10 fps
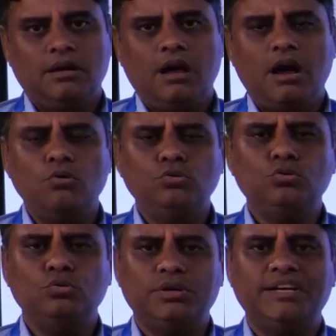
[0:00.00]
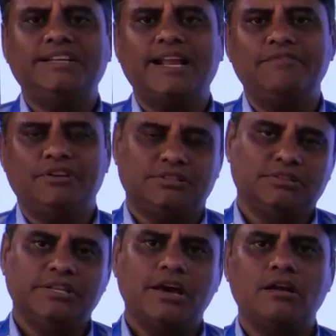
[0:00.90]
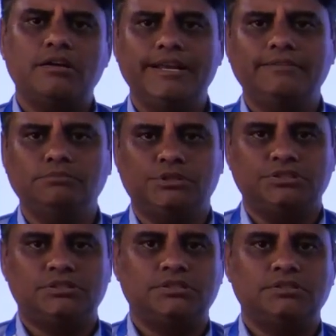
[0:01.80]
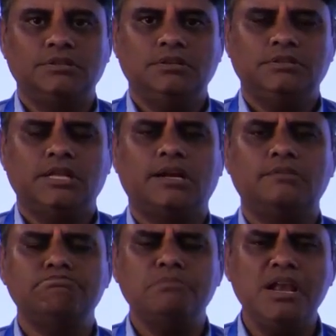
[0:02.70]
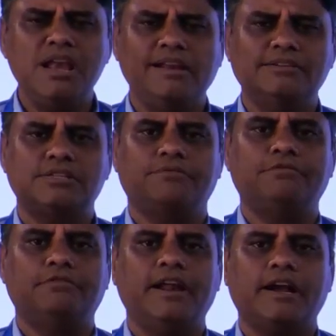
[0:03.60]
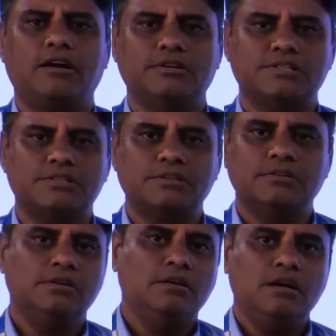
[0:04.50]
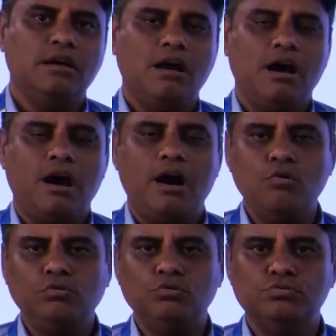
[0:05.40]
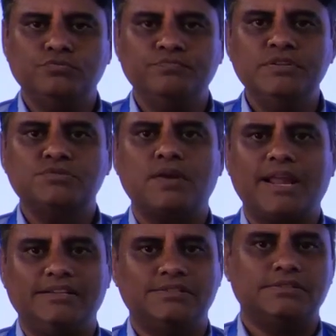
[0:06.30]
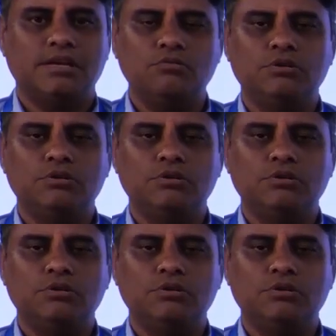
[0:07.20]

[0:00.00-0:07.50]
How to retrieve it? They are all numbers. There are millions of records. How to visualize?